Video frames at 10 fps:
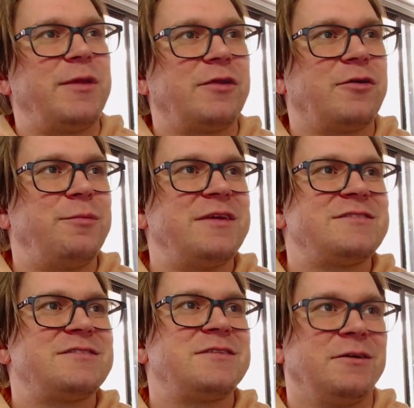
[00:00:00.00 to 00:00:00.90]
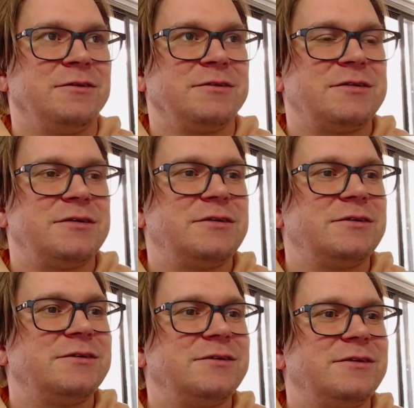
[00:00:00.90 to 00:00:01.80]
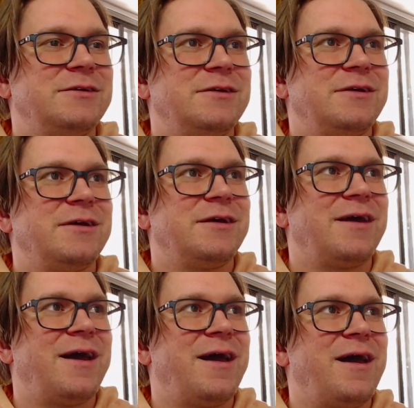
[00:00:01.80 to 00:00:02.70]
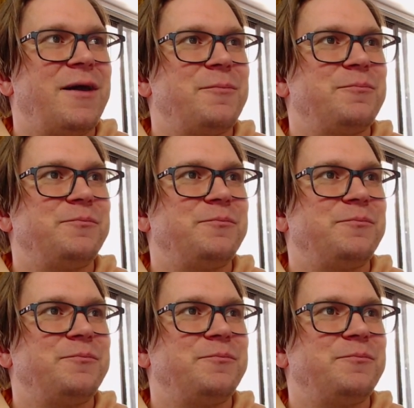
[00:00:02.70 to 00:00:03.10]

could be silt. I